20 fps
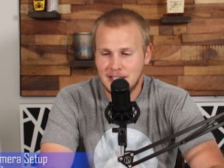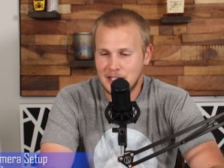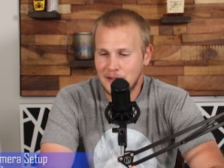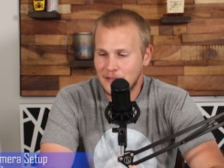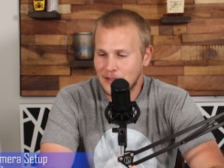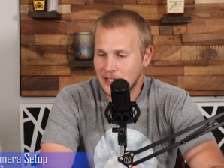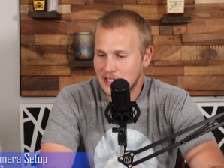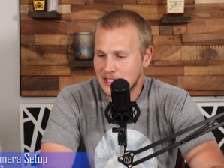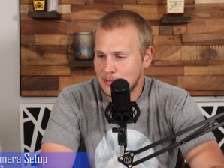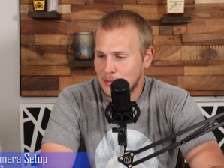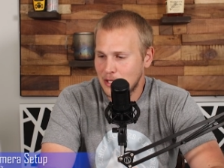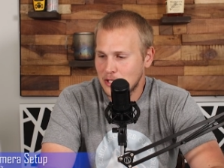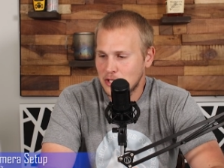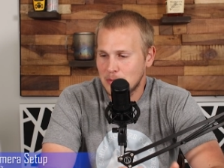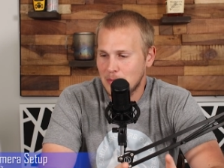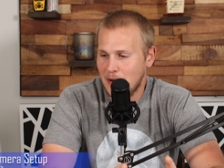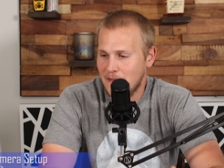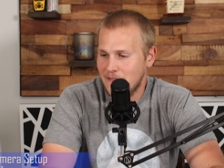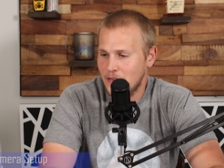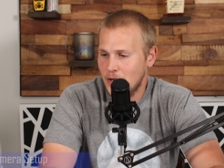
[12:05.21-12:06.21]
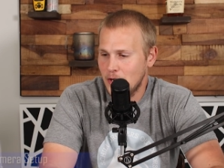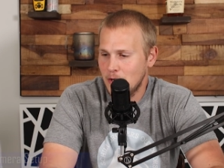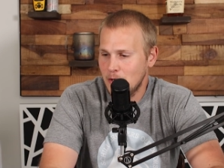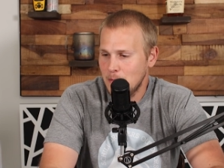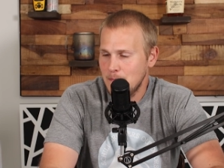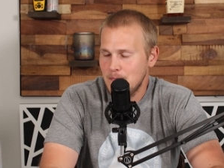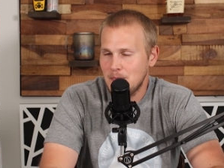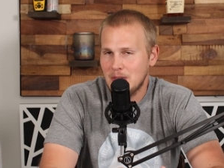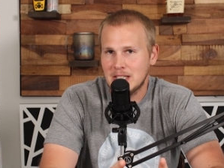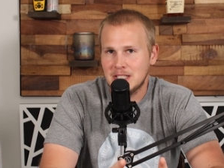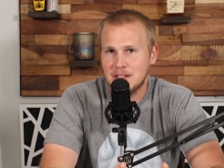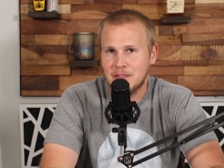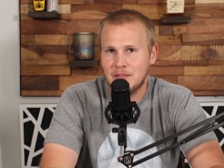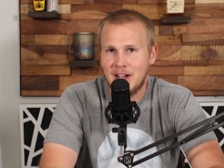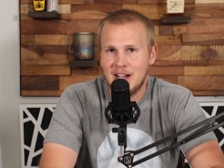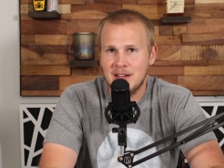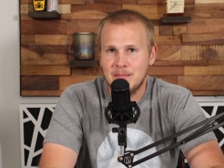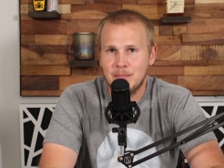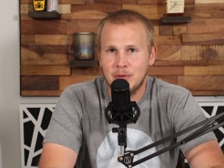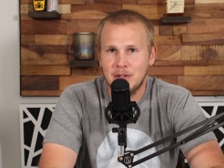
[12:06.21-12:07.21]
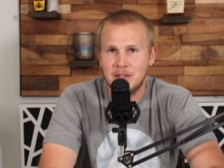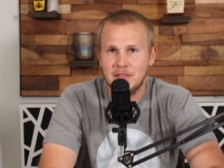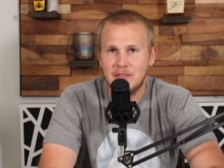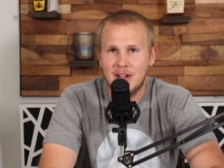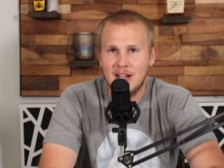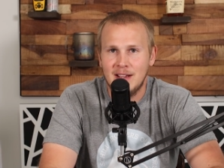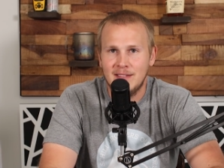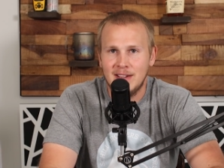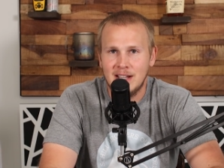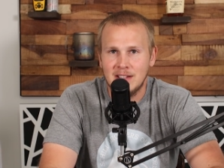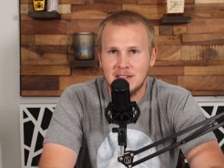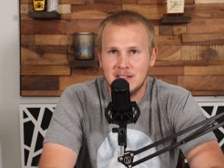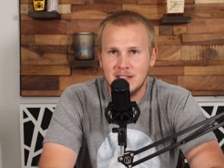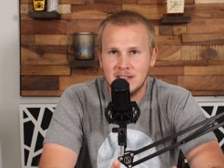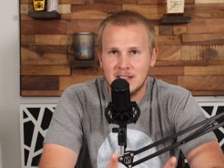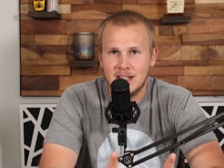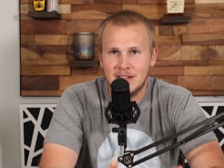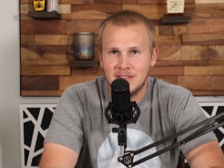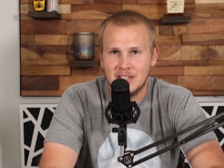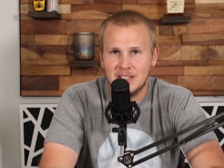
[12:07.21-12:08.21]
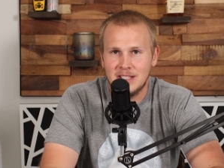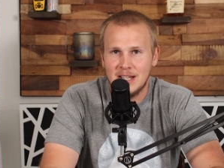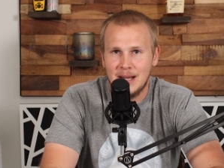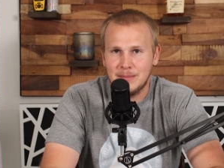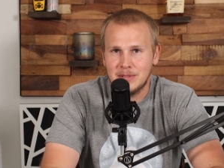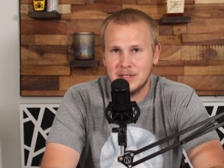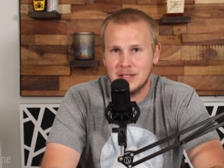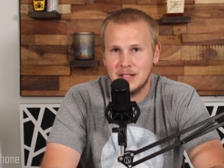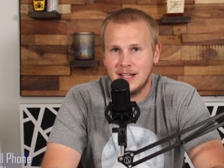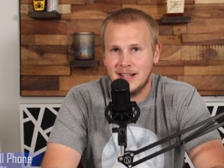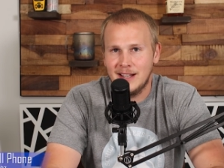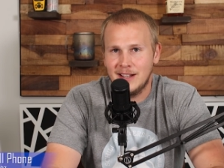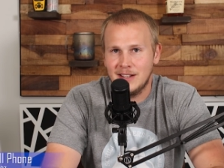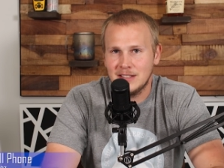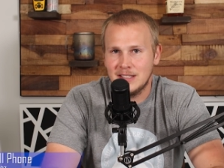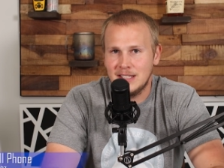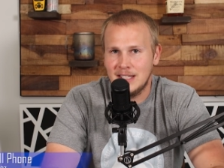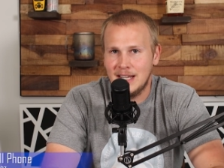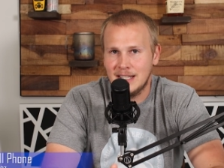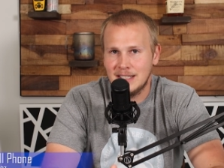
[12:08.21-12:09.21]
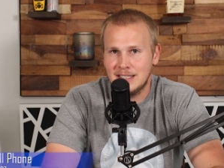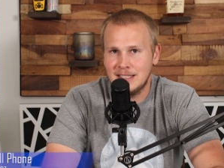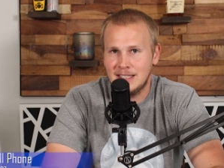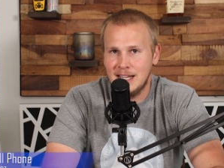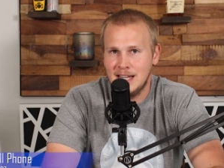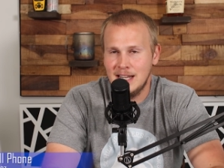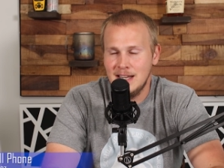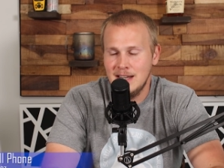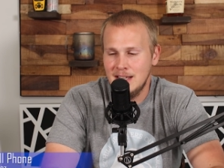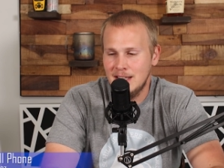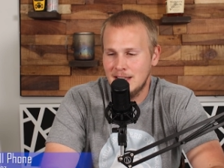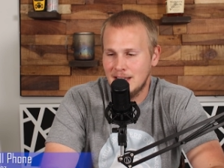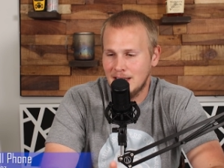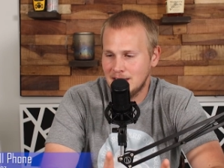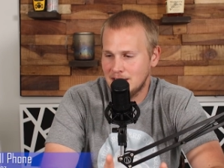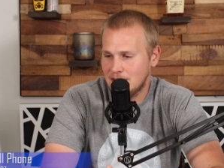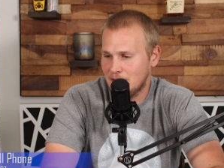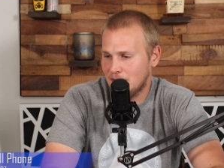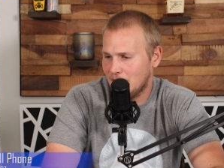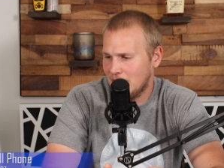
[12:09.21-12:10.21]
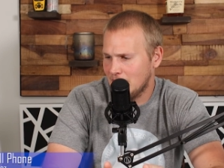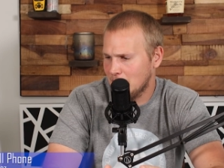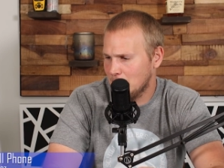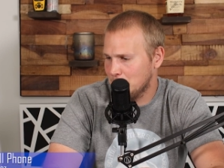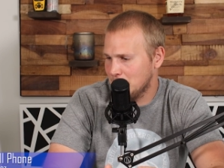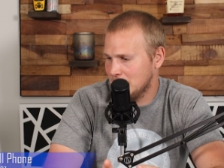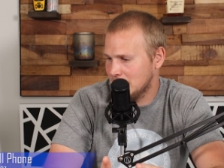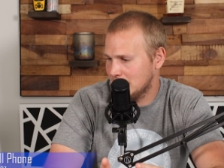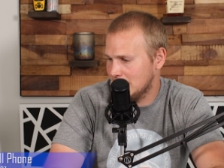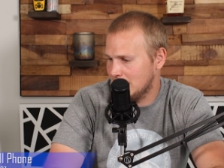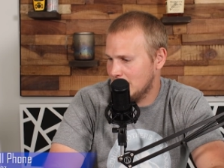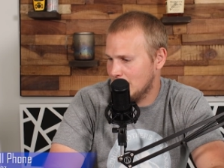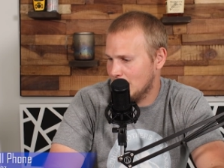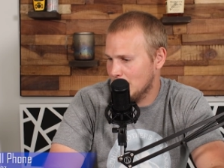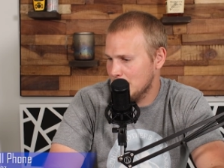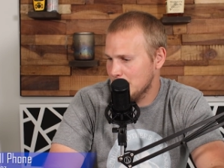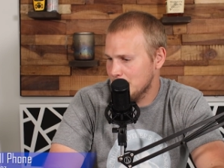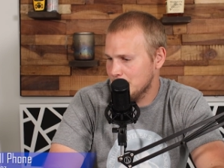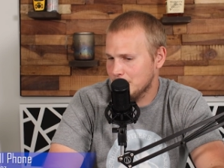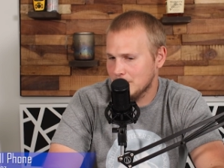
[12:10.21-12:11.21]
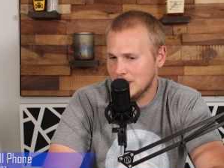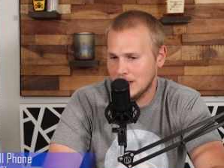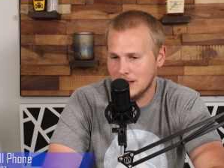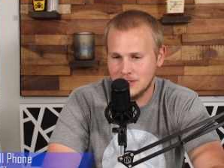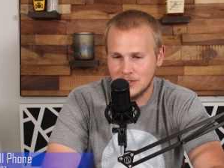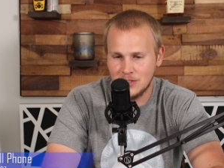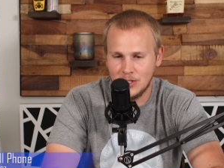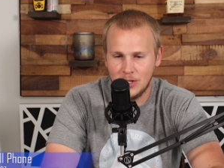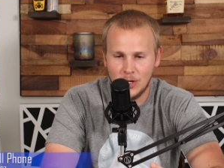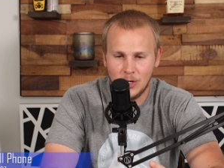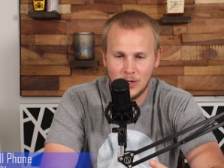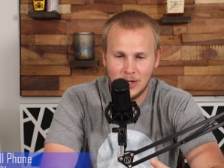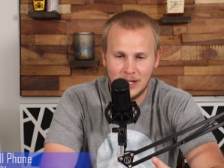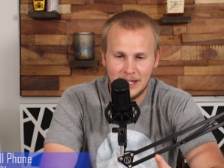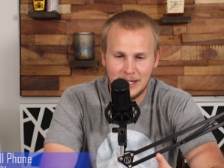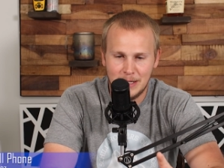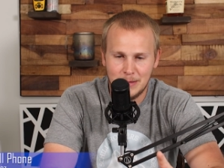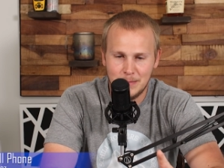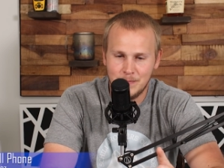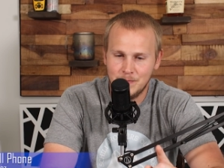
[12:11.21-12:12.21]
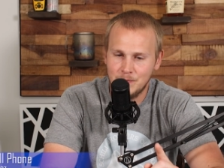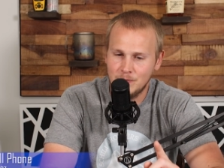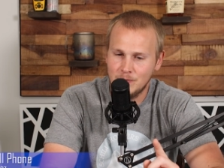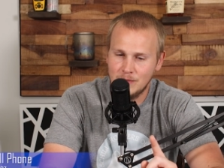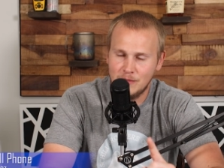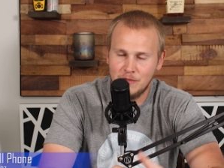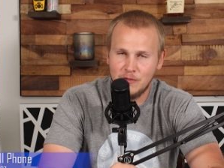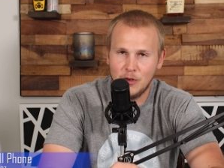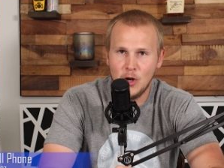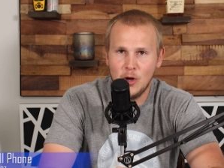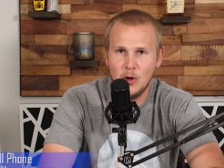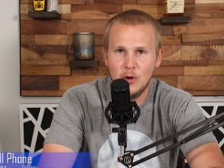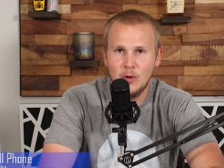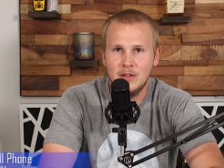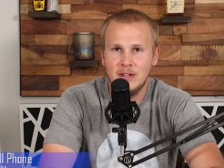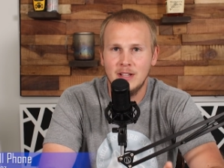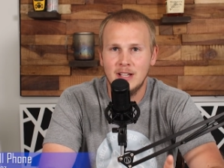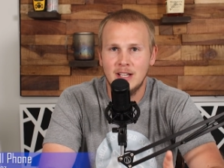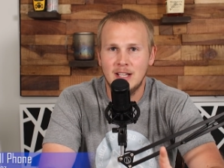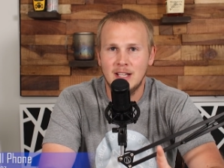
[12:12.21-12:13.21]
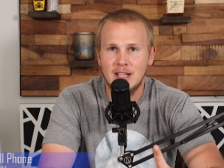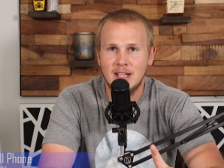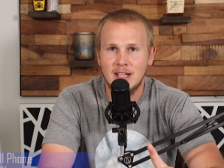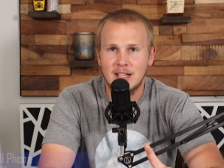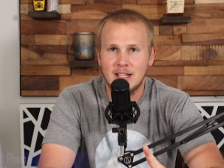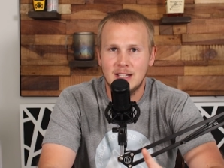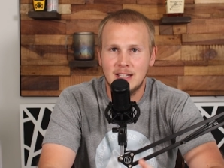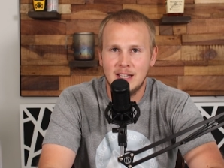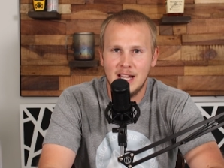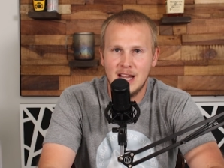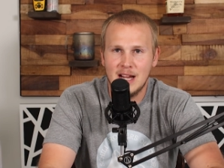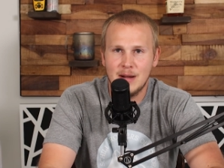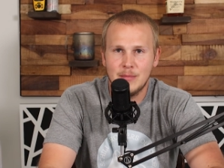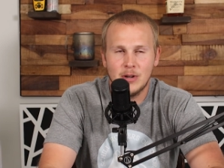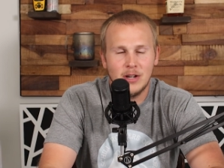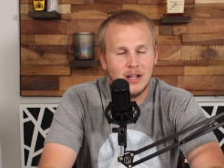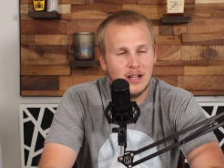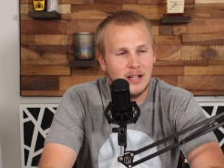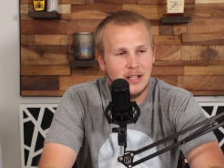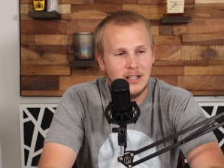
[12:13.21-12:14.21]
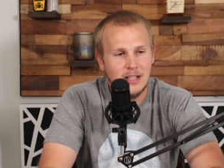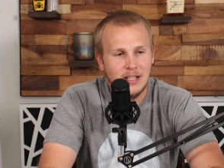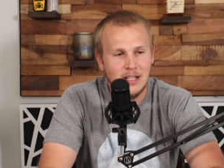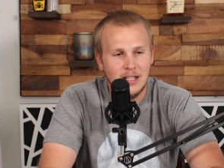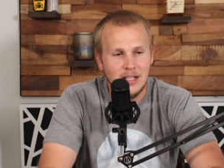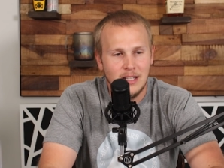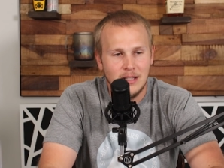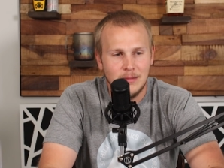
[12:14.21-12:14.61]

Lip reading: I did forget to mention my phone. That's 5.5 ounces. I have a Samsung Galaxy S10. That's the final piece of gear. So phone, camera,